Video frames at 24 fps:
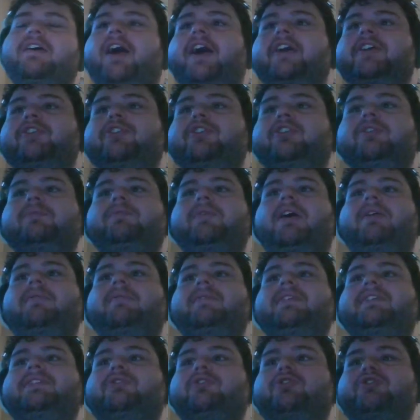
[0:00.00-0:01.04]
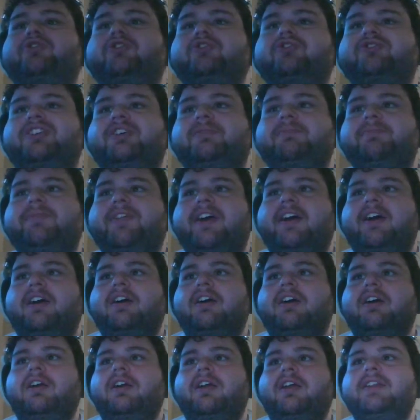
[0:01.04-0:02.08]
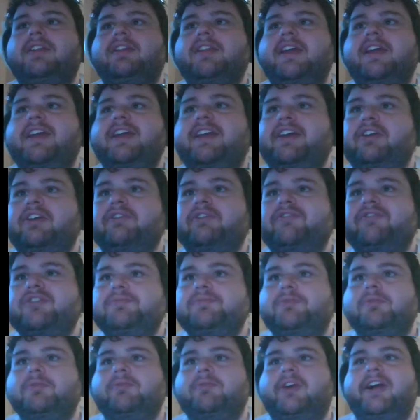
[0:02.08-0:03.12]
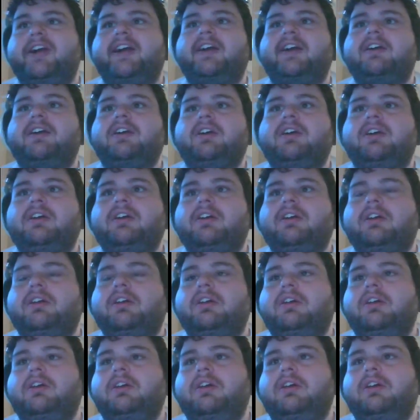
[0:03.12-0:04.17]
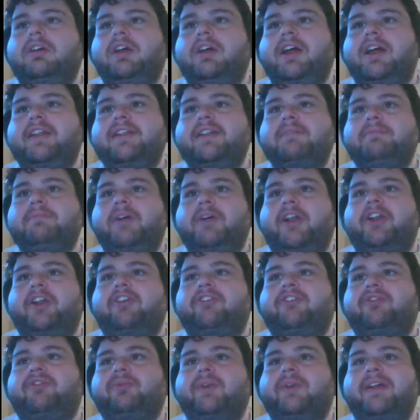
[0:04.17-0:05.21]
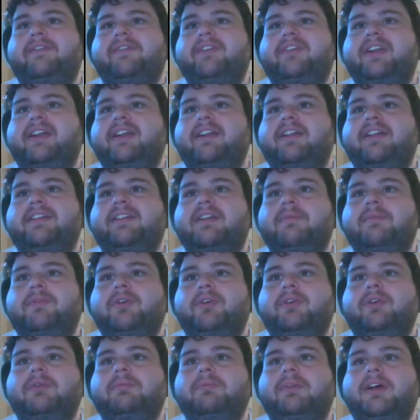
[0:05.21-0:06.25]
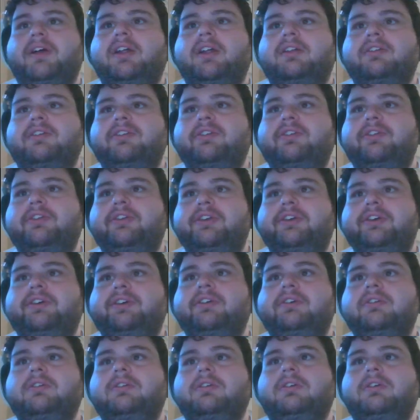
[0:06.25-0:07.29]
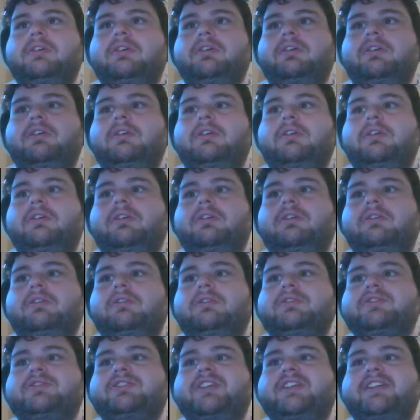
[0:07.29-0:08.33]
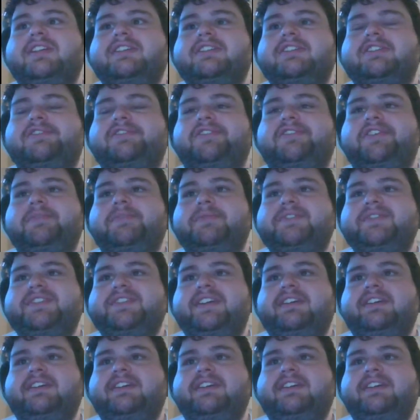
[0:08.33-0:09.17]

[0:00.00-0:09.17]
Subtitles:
You could probably neutral jump there and like get over the boomerang and then punish whatever you ended up doing, but you do. So that does 30%.